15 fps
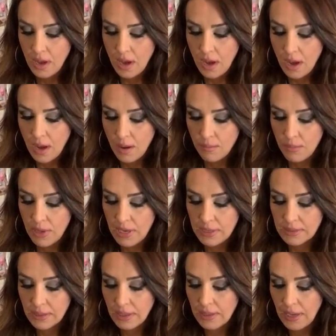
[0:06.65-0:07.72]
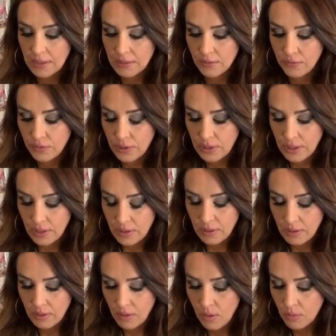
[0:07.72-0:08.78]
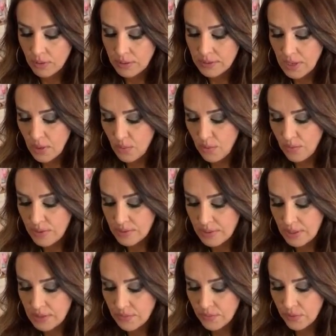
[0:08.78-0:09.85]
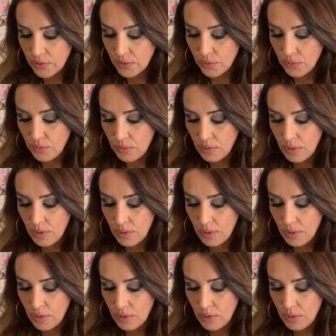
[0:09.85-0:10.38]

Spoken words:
It is a collective reading. Only take what resonates for you.